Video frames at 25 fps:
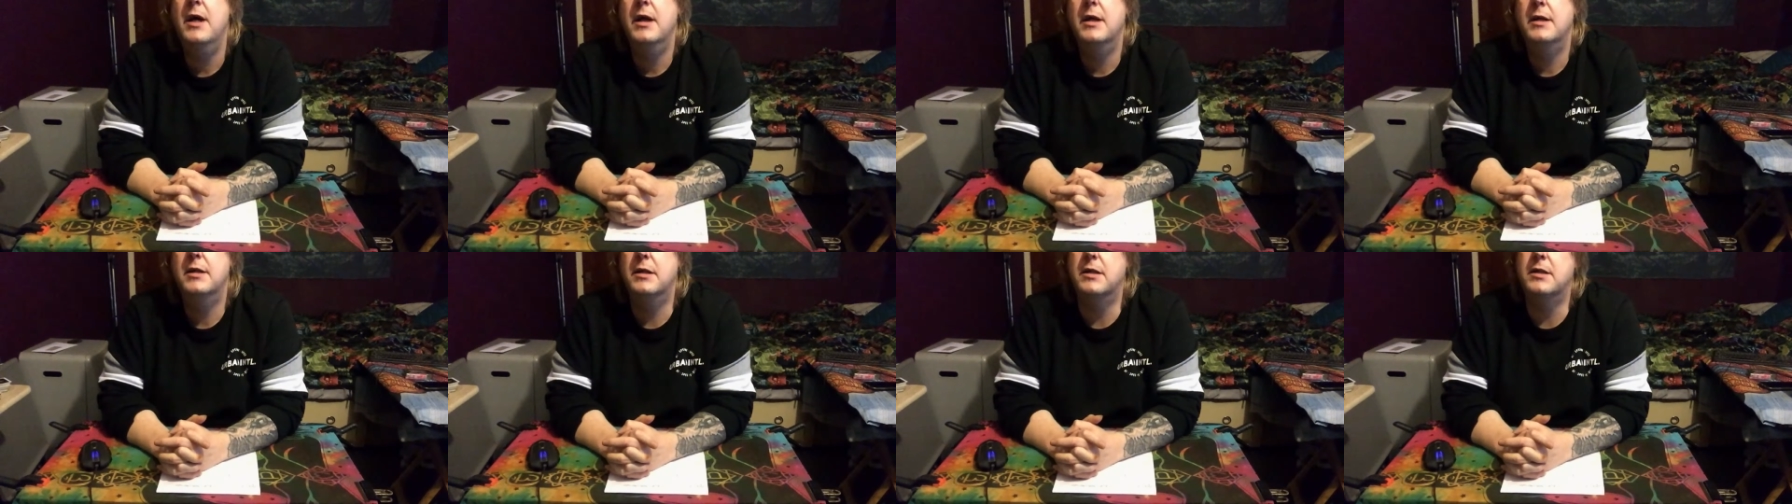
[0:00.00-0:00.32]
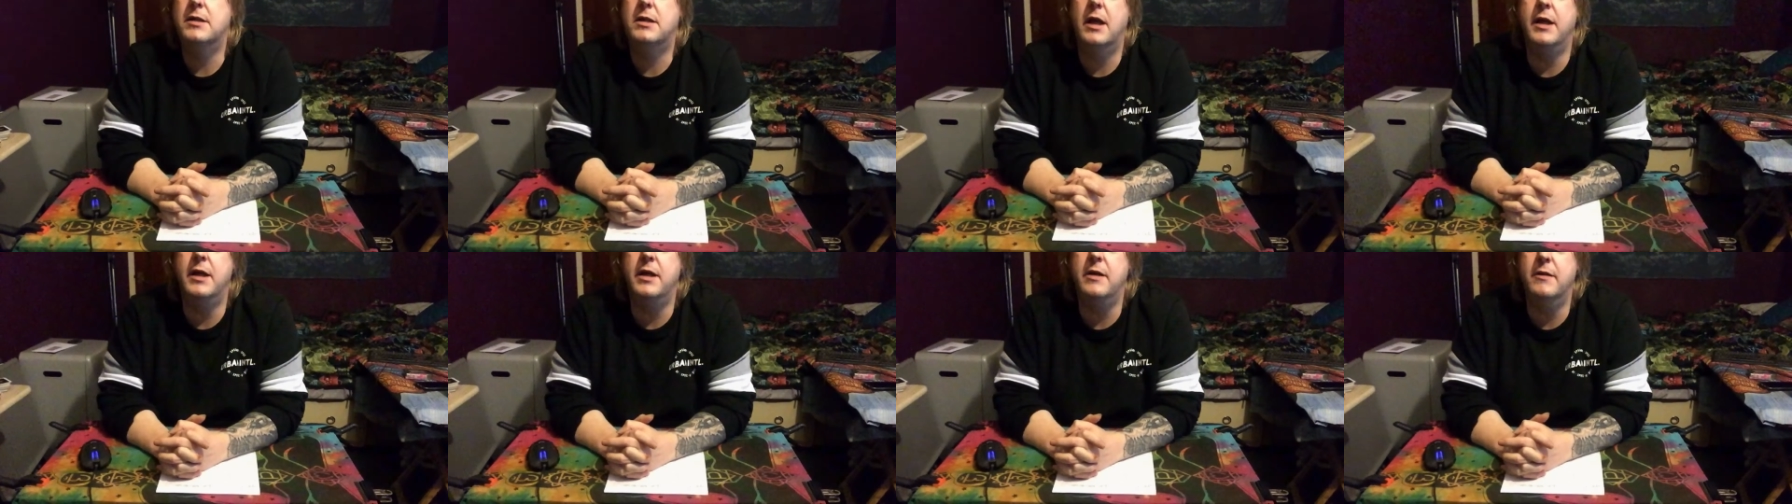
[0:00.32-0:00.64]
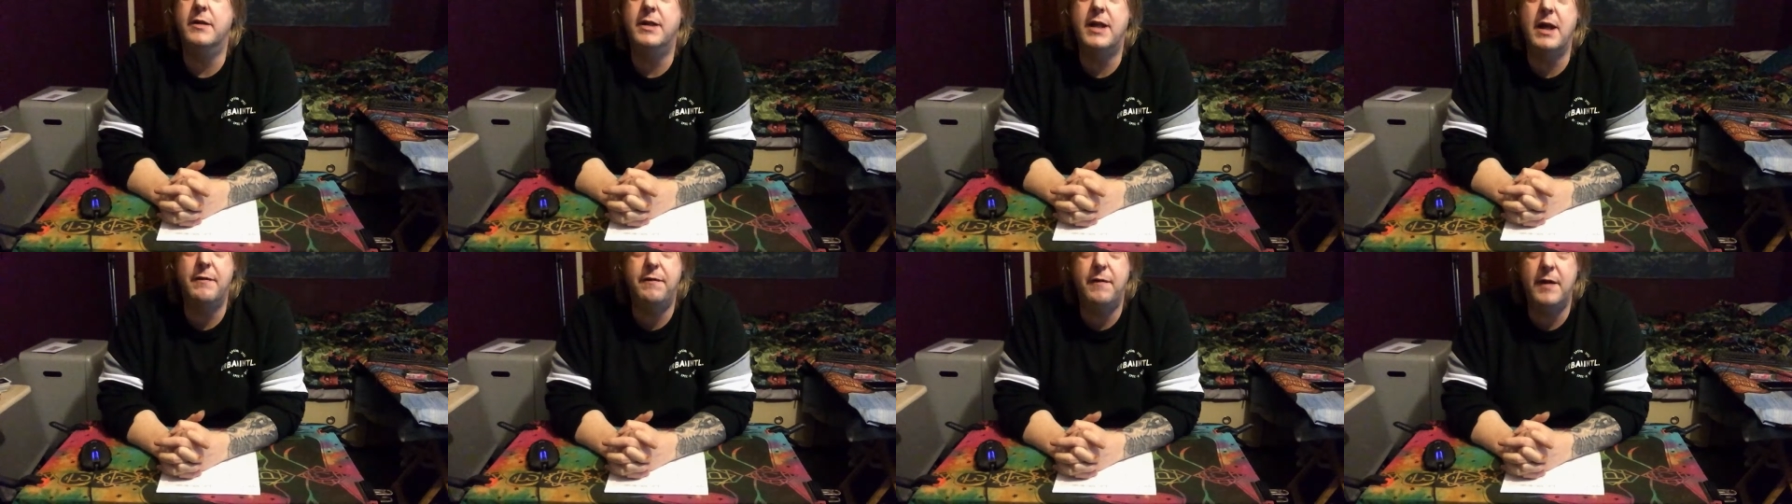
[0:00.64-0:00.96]
So it's like you're
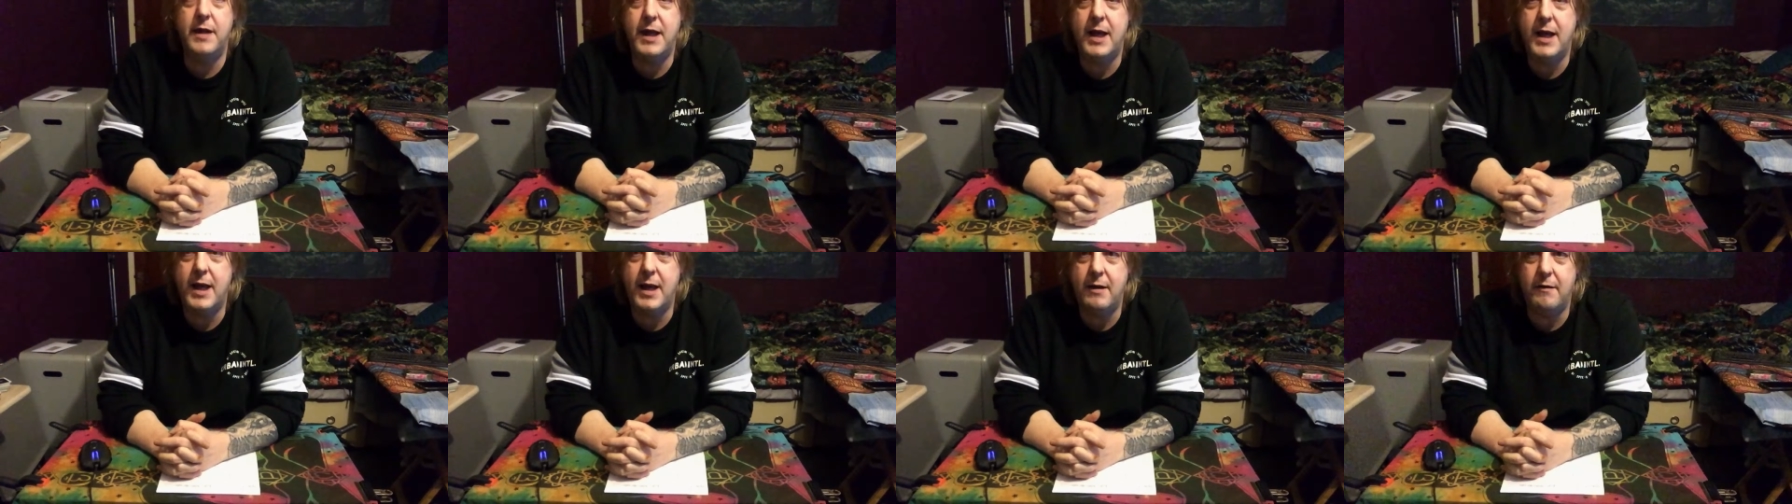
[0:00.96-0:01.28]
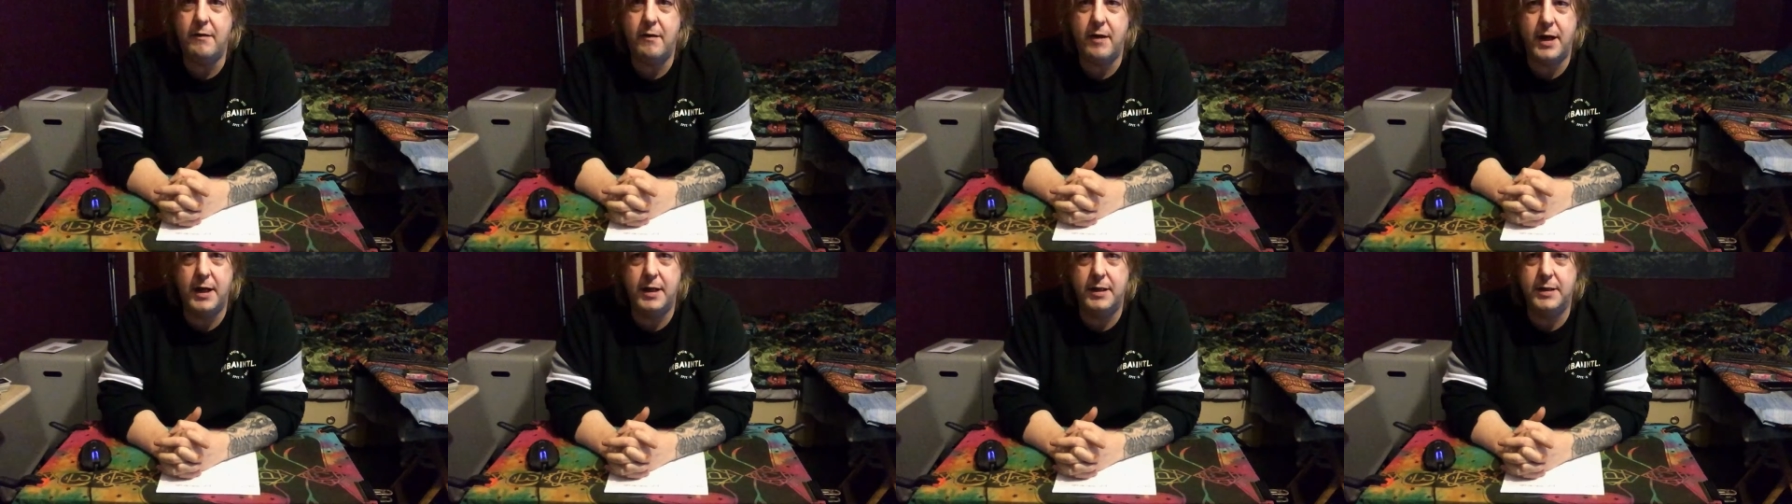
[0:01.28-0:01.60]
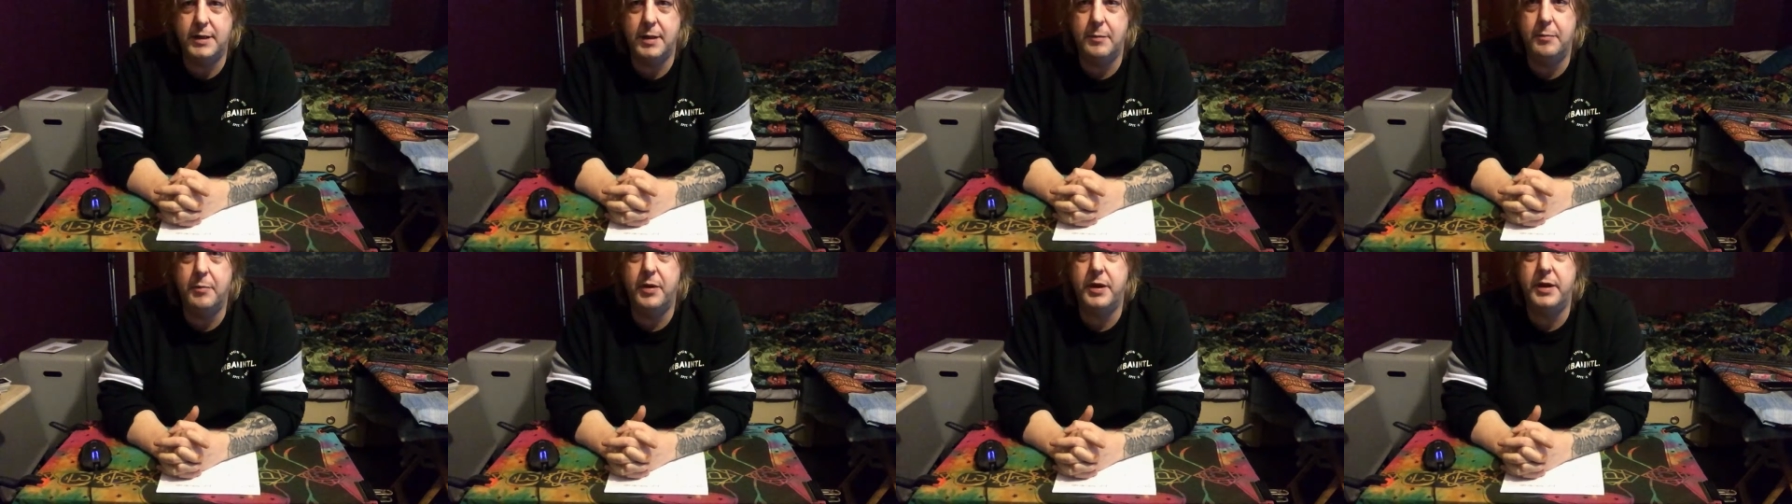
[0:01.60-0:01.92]
definitely hearing
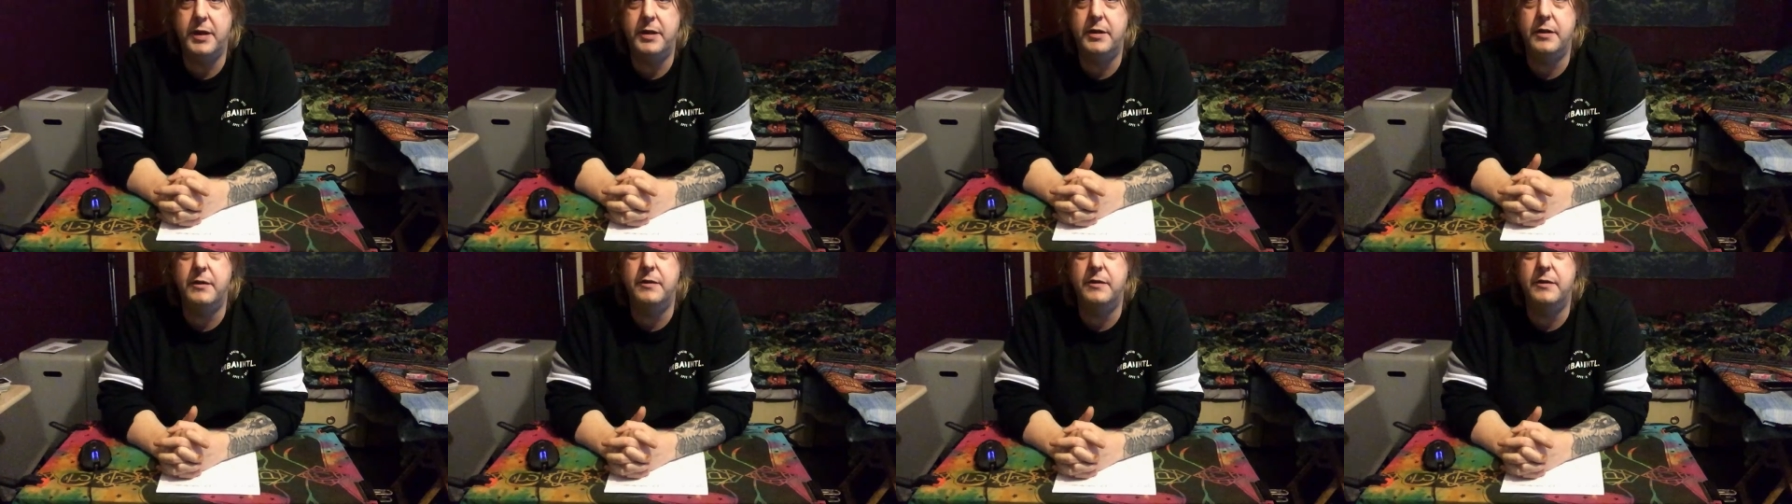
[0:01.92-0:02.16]
somebody